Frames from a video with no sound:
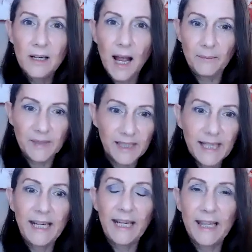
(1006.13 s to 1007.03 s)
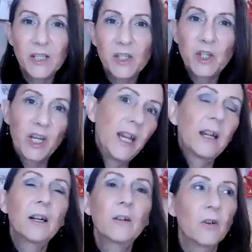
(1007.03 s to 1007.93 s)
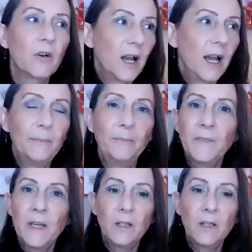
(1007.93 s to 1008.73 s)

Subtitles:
I'm sitting in this chair, or I'm,